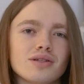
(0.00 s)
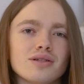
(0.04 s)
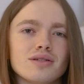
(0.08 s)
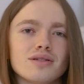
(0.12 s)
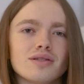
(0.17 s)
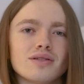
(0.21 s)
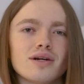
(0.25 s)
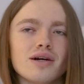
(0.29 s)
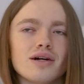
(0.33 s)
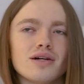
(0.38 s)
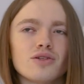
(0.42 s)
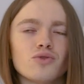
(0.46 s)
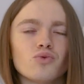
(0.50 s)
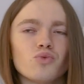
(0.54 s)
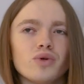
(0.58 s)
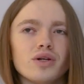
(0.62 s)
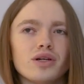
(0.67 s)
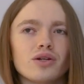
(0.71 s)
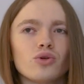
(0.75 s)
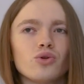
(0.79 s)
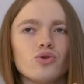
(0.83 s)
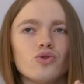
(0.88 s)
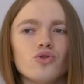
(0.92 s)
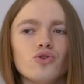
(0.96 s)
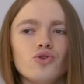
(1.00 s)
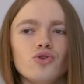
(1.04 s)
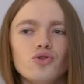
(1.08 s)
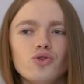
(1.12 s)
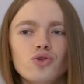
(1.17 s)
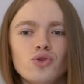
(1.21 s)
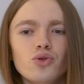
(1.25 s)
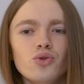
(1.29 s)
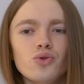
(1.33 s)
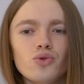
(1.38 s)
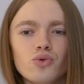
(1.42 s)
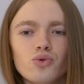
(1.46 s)
is that we could
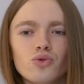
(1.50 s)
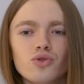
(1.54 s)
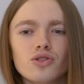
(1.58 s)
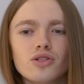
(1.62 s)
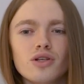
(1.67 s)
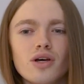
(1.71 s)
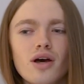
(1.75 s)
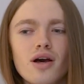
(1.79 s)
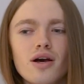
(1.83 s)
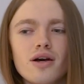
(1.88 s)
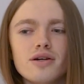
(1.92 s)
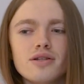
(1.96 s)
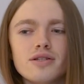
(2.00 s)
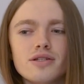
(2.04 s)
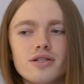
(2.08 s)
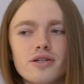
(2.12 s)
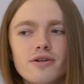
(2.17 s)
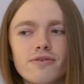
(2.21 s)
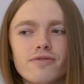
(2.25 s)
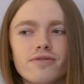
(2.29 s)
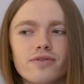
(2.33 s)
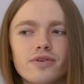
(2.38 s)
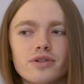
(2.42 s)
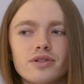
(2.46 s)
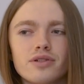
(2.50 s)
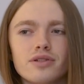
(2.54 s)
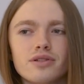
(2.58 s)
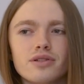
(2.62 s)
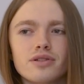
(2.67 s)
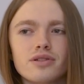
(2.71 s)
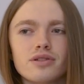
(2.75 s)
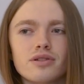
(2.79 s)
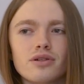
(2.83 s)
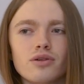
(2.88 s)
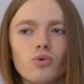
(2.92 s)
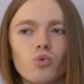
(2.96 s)
use different
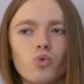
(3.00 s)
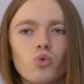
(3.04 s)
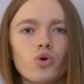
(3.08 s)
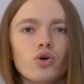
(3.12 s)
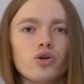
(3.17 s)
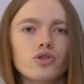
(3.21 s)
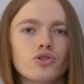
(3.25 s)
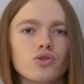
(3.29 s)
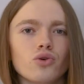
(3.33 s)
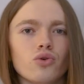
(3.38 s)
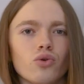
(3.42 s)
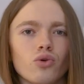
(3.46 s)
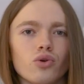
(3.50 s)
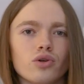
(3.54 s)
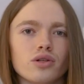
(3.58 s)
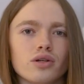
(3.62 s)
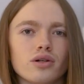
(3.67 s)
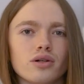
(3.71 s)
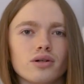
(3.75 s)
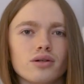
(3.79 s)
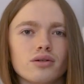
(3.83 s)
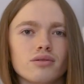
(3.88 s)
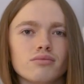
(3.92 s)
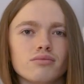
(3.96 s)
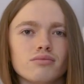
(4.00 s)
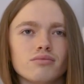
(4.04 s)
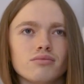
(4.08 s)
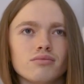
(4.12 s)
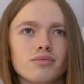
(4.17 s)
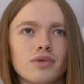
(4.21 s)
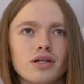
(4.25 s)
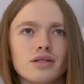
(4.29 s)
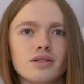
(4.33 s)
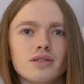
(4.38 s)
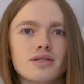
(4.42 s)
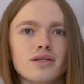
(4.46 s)
word order
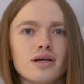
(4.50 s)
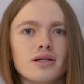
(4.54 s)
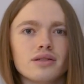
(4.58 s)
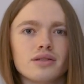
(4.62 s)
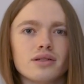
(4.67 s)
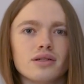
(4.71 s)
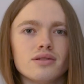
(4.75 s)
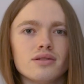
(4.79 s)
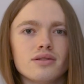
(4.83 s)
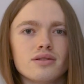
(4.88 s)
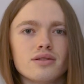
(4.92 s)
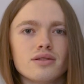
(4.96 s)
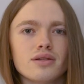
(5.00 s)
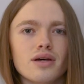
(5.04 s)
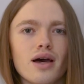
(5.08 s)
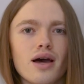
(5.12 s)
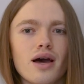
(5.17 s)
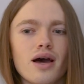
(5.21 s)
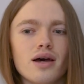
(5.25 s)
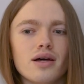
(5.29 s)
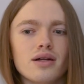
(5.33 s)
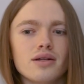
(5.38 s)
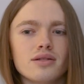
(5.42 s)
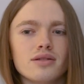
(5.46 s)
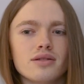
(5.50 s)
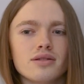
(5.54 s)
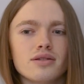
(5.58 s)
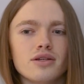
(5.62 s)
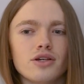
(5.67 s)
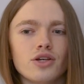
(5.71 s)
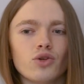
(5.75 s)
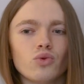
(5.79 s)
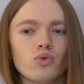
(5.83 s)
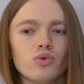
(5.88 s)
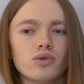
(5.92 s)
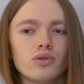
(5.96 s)
in a sentence and
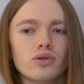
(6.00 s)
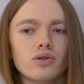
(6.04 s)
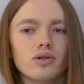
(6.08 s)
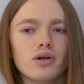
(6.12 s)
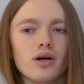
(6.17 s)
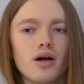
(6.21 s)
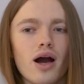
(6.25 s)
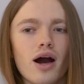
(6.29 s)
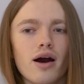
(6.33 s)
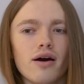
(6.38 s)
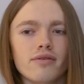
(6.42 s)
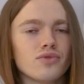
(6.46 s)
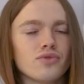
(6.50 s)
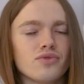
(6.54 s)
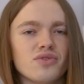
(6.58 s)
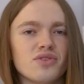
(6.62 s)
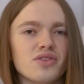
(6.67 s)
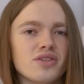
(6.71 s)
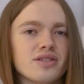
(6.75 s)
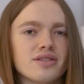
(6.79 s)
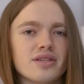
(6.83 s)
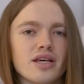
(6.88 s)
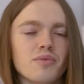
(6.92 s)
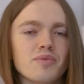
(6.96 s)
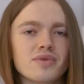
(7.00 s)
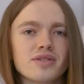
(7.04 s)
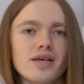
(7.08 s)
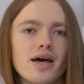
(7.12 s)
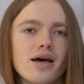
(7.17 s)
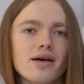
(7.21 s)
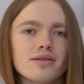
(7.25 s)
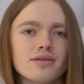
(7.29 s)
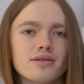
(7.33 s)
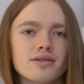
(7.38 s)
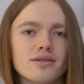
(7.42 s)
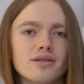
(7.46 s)
it will have the same
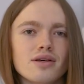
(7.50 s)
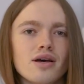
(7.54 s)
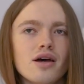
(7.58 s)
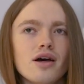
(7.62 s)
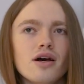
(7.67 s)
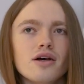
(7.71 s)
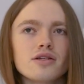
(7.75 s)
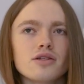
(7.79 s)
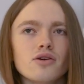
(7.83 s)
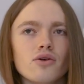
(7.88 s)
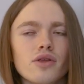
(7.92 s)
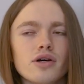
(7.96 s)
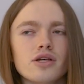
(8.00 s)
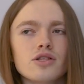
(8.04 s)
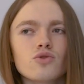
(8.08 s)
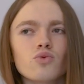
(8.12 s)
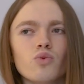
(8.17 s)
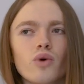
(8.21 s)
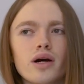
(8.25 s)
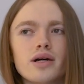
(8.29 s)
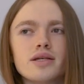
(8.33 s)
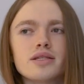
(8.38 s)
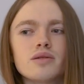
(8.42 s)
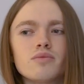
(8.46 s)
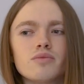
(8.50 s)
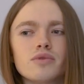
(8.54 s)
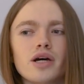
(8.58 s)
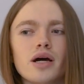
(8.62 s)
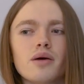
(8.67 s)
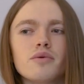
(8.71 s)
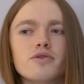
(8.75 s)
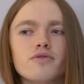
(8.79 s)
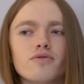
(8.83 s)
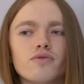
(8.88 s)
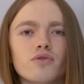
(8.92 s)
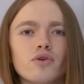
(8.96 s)
sense. So that's why
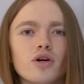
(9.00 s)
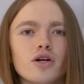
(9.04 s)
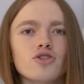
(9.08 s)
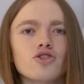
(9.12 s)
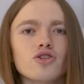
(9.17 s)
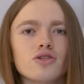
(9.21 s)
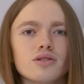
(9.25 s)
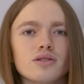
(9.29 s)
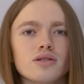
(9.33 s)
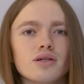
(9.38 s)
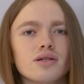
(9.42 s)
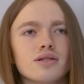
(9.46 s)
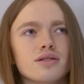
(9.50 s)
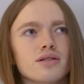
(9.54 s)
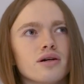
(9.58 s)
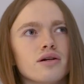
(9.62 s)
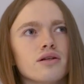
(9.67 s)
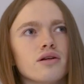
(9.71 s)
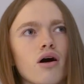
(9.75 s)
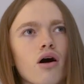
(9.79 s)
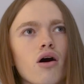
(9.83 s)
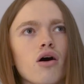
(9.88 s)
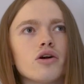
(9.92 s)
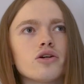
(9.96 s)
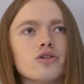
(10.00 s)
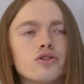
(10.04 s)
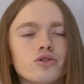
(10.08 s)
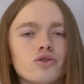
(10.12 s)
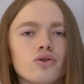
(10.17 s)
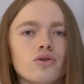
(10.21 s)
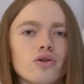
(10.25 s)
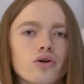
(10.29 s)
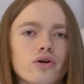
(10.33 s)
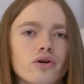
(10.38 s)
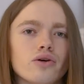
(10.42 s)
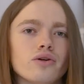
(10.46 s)
sometimes for Russian it's kind of hard to
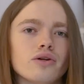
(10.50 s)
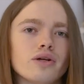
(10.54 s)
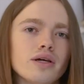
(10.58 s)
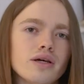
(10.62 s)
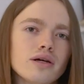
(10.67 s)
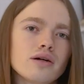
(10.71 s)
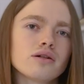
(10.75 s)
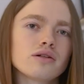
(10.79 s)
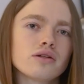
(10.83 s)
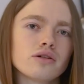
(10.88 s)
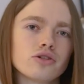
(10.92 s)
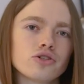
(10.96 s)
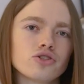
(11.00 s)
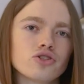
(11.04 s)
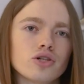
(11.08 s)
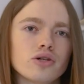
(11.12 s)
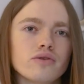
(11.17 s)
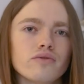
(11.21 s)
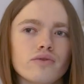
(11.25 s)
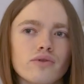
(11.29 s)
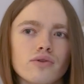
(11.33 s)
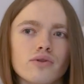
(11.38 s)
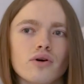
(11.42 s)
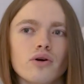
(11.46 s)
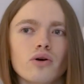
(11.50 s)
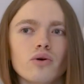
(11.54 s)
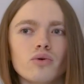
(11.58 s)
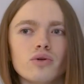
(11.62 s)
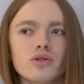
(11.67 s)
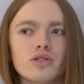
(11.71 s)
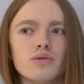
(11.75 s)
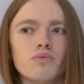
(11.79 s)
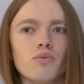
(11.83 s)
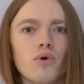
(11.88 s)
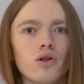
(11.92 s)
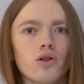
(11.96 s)
learn English even though
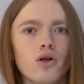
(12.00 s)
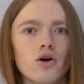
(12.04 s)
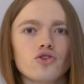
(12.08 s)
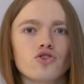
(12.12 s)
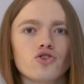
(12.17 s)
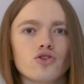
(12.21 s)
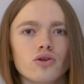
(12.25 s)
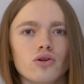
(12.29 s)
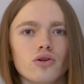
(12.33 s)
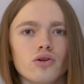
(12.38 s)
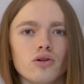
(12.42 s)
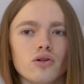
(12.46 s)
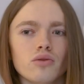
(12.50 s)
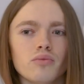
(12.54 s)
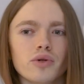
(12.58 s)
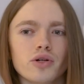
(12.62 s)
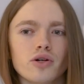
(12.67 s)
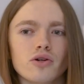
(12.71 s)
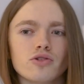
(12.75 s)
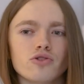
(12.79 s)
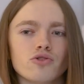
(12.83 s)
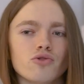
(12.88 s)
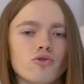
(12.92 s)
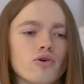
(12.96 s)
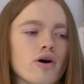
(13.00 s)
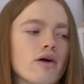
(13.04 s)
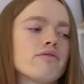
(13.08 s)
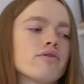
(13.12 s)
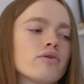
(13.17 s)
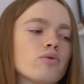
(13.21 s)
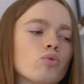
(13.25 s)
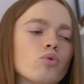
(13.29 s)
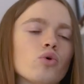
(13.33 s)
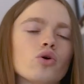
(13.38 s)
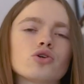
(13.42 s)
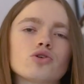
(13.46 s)
it's more logical because you have a
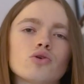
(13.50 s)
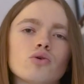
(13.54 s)
word